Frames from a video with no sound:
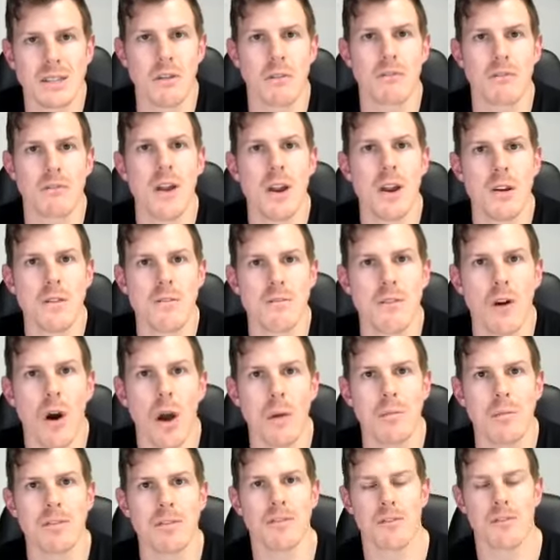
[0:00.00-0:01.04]
of their
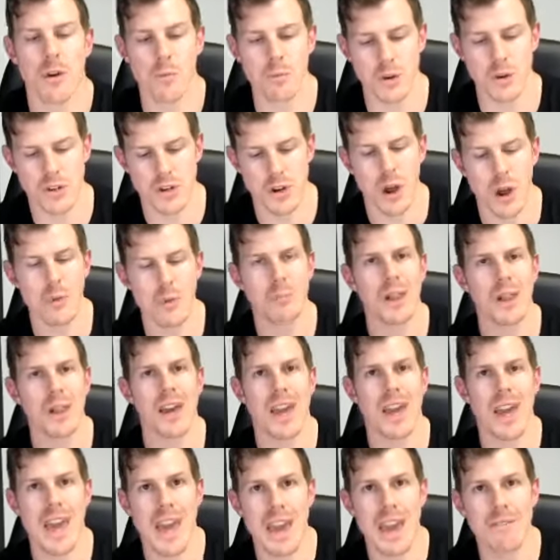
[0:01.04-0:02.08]
environment from which I play
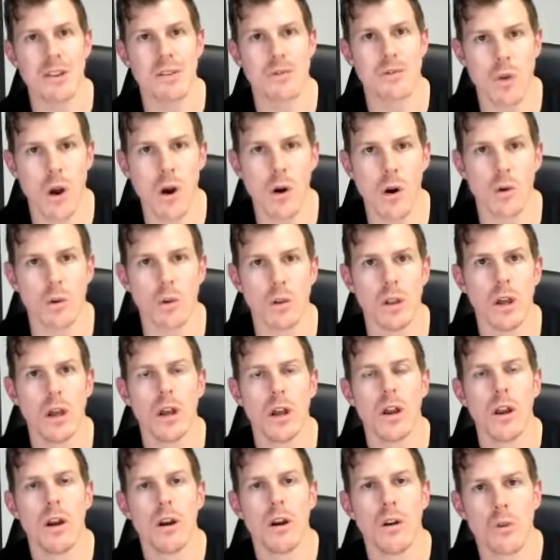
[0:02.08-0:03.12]
a heavy role
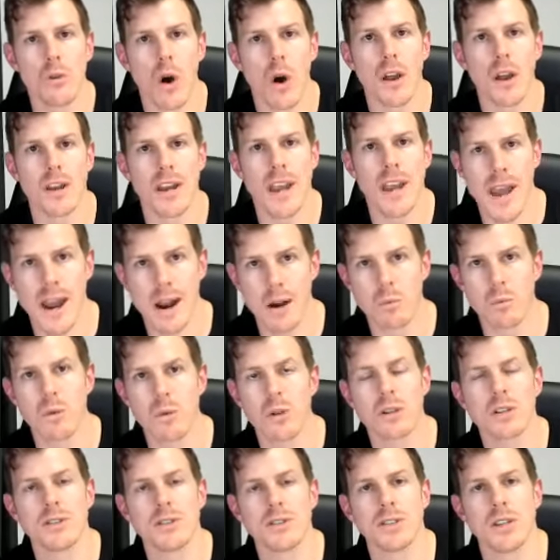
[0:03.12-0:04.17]
right now and will
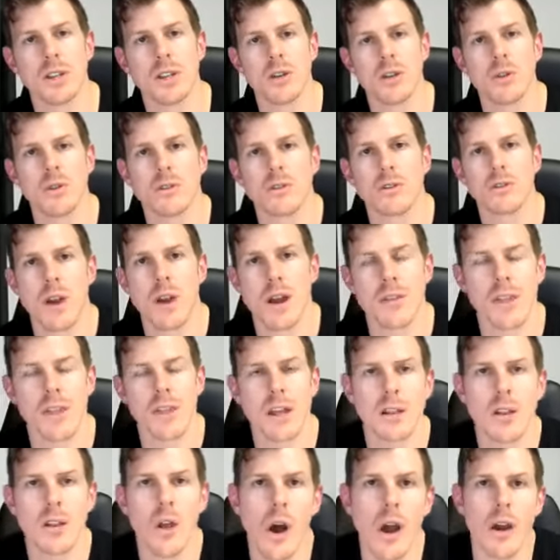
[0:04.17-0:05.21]
continue throughout their
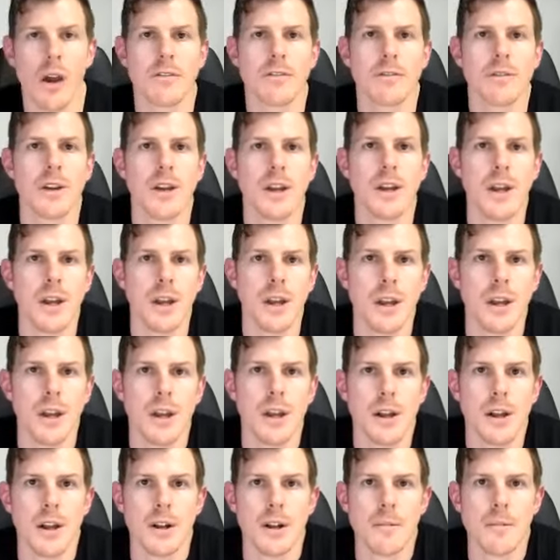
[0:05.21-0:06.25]
life.
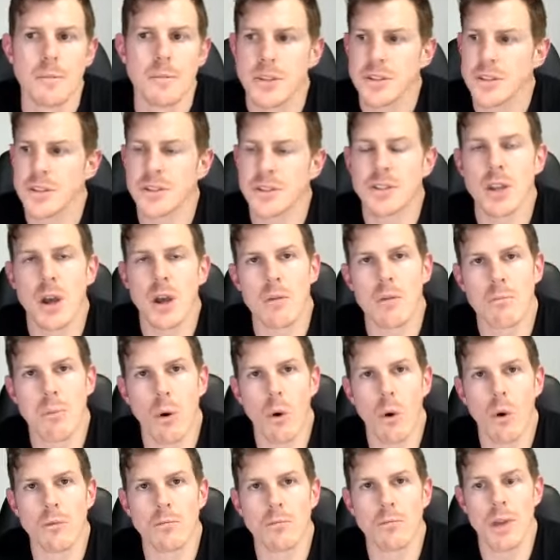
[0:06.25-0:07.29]
This is so
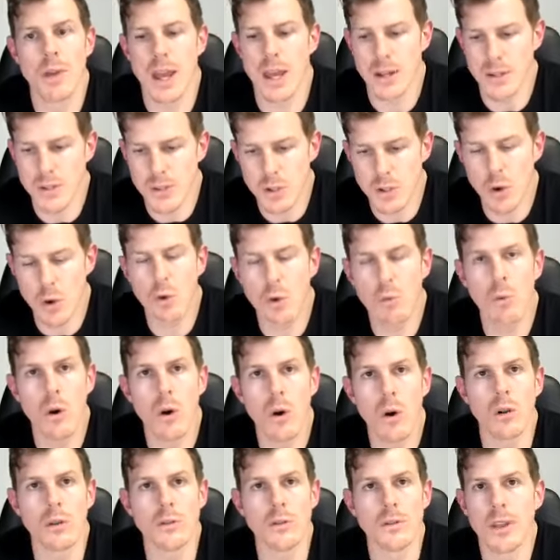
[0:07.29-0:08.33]
important, man. It's your
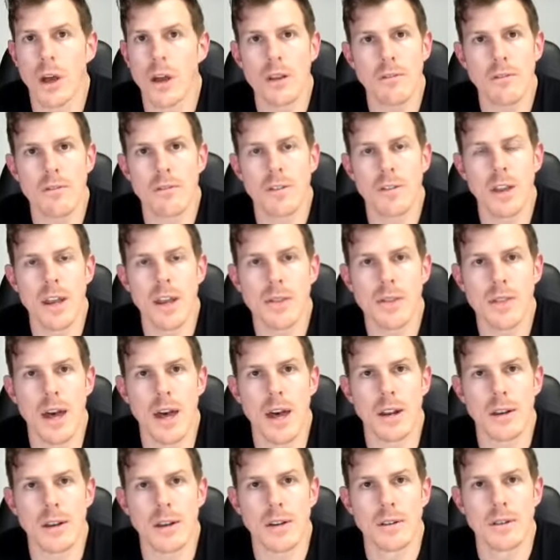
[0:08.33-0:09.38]
world. Don't ever forget
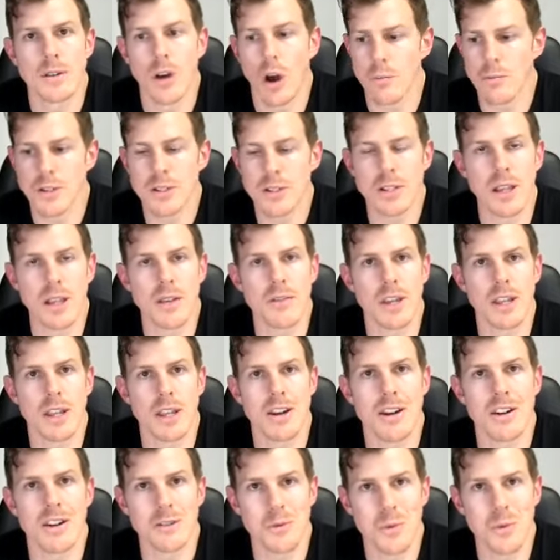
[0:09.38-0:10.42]
that. I'm just living in
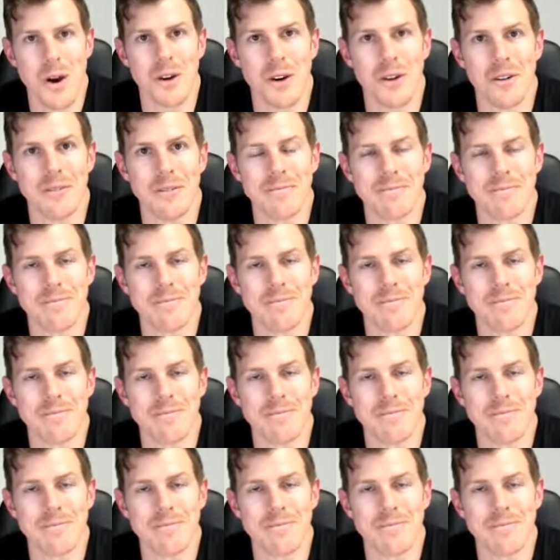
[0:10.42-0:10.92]
it as well